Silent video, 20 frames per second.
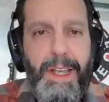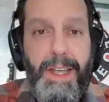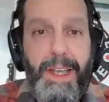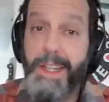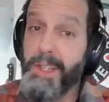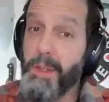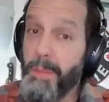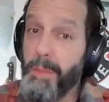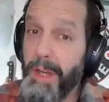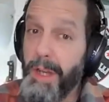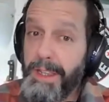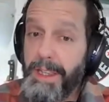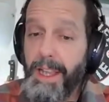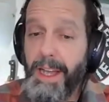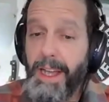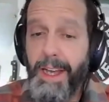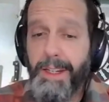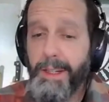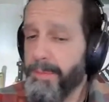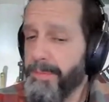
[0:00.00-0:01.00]
It's a button
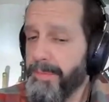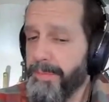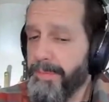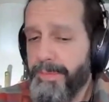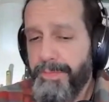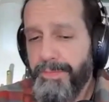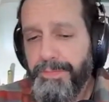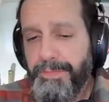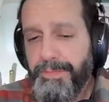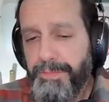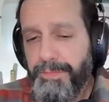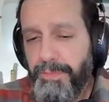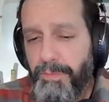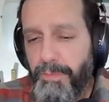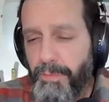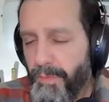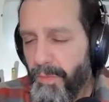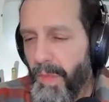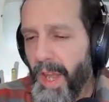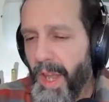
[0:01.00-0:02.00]
lock
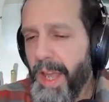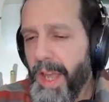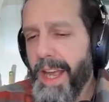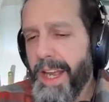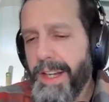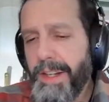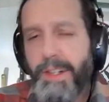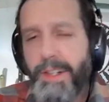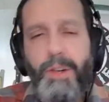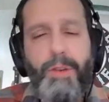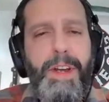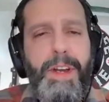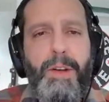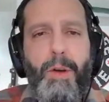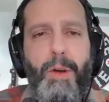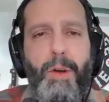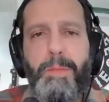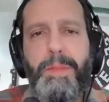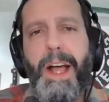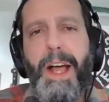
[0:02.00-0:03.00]
and green
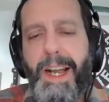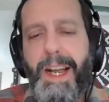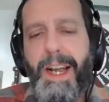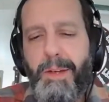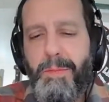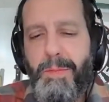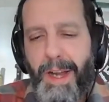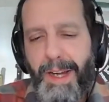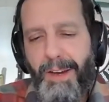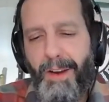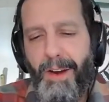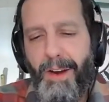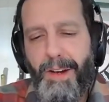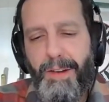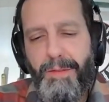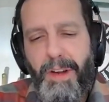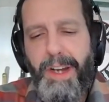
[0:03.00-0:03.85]
or black micarta.